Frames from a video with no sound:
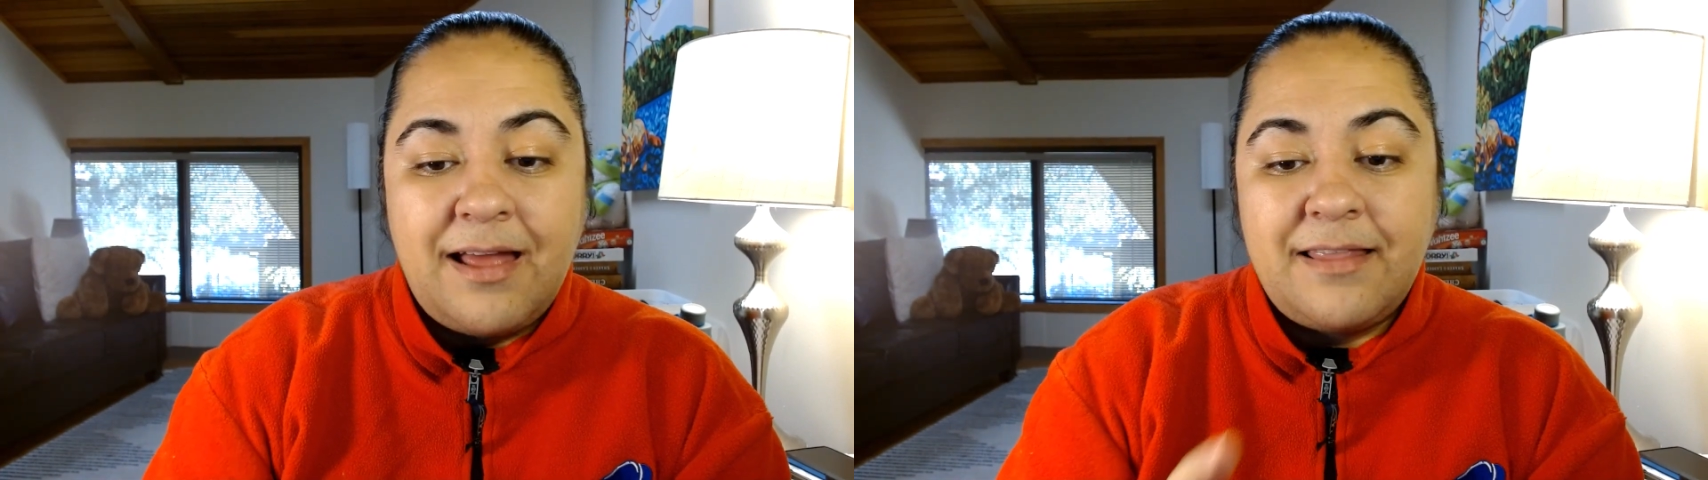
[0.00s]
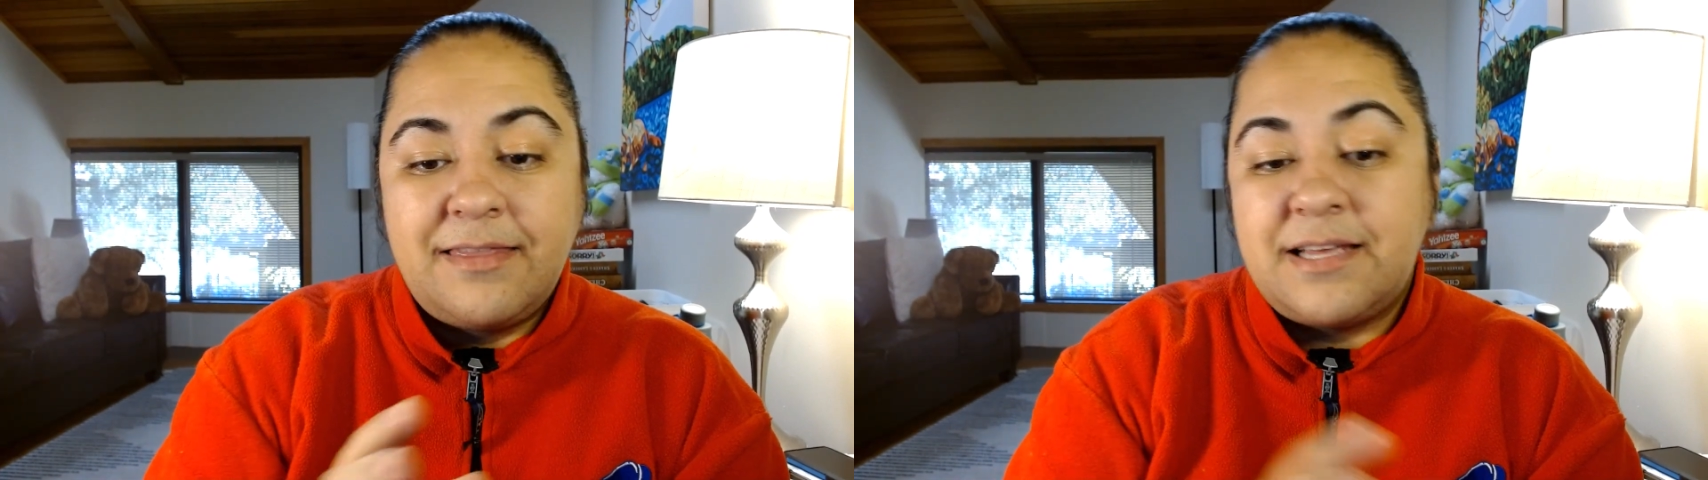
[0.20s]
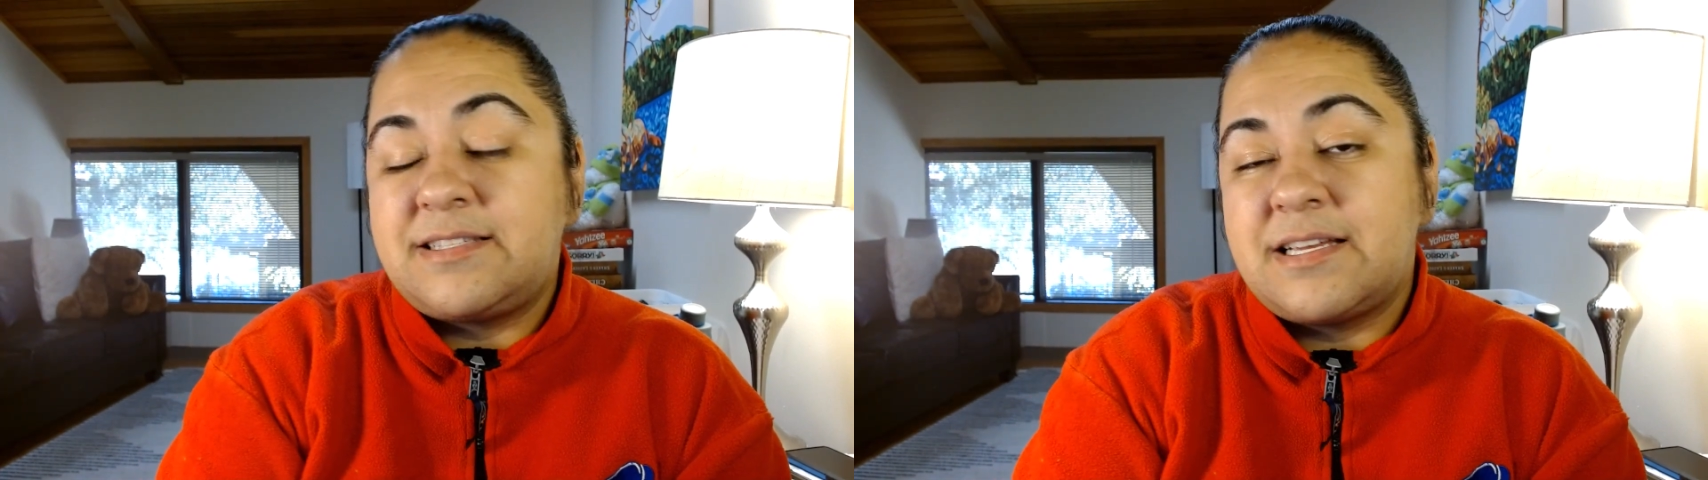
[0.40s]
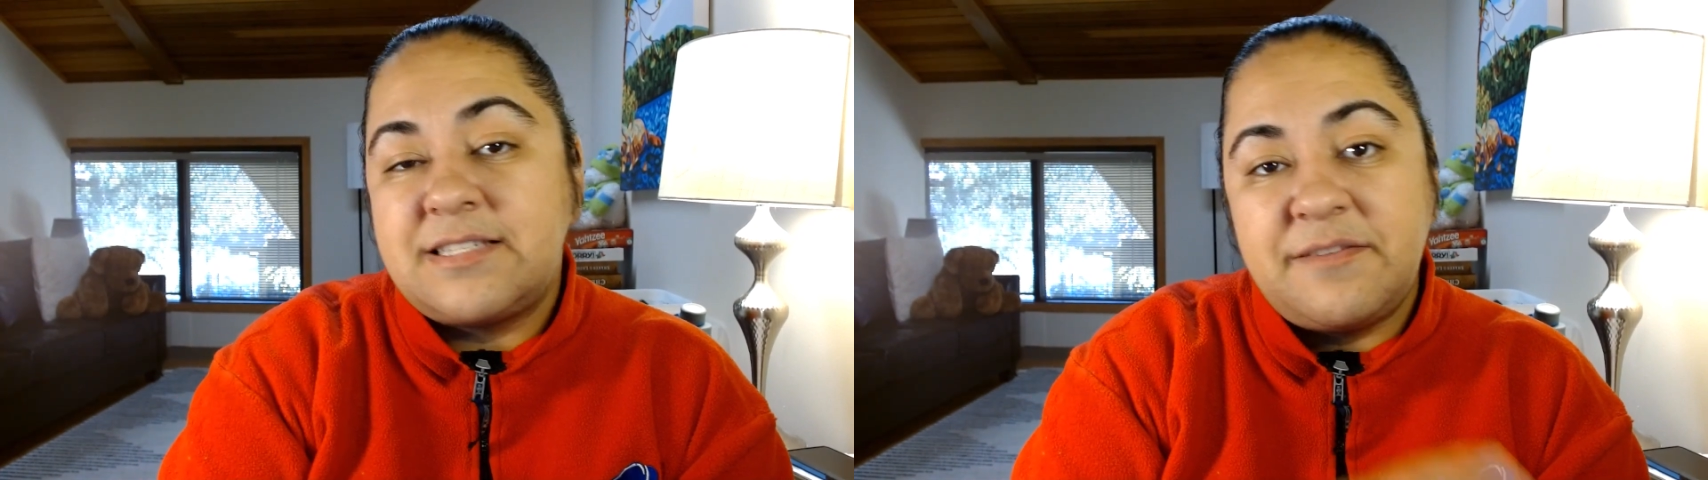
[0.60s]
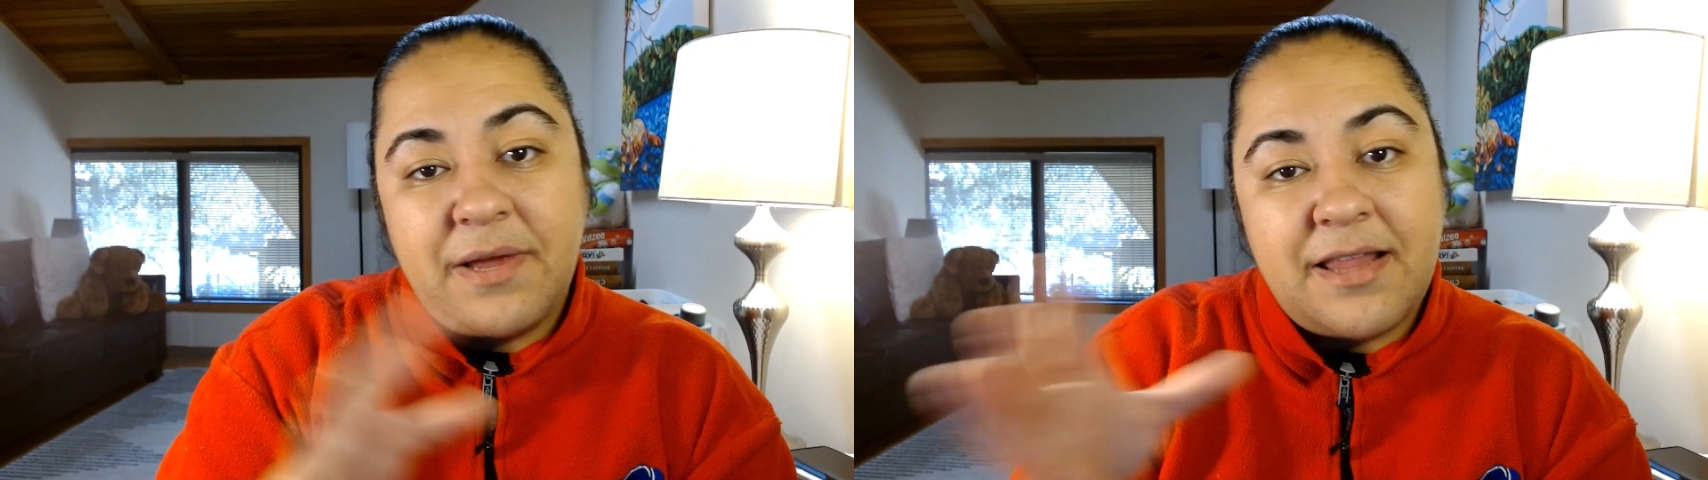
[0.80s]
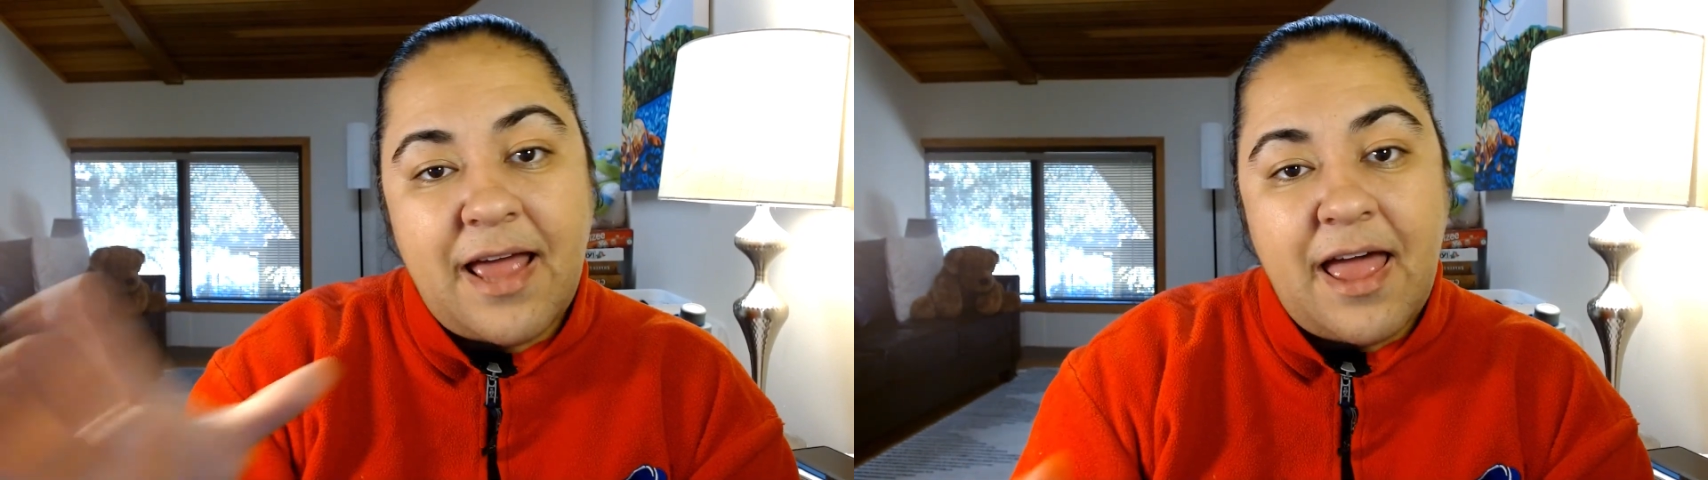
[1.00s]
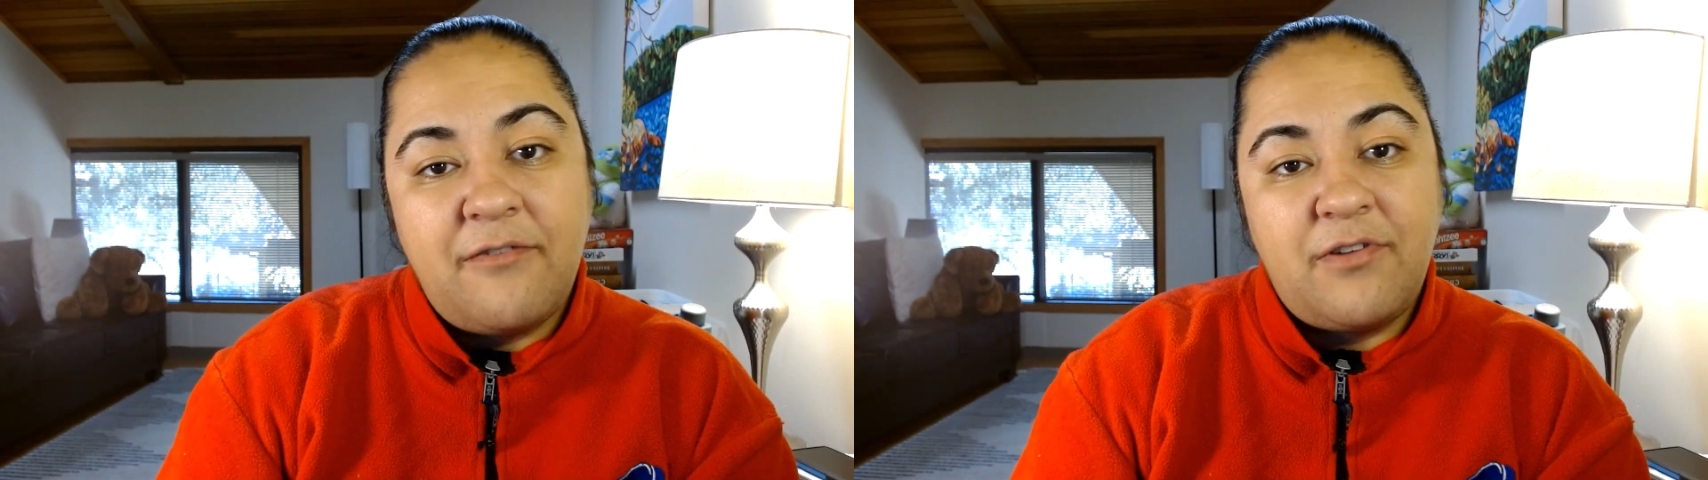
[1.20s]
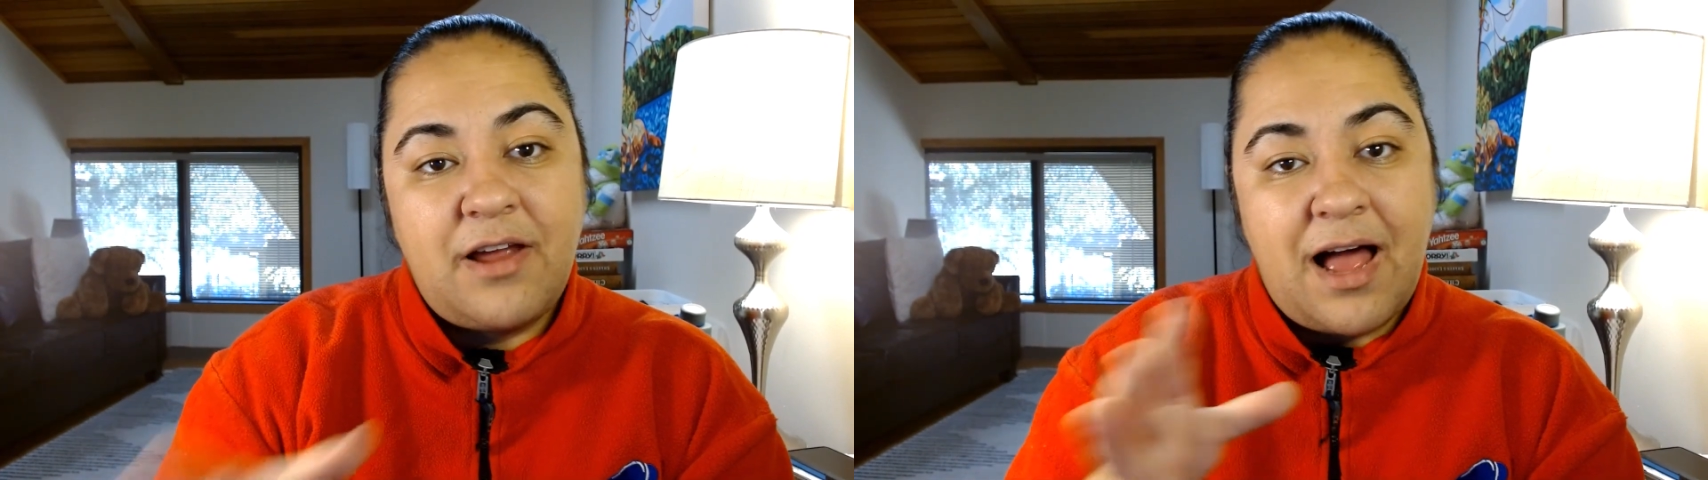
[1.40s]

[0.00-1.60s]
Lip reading: This doesn't mean that every